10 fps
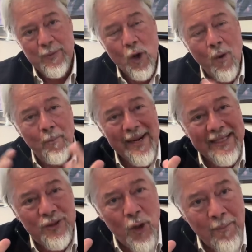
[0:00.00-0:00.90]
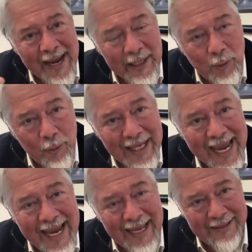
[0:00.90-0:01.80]
Don't be tomato
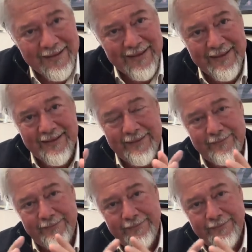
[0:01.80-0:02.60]
cans.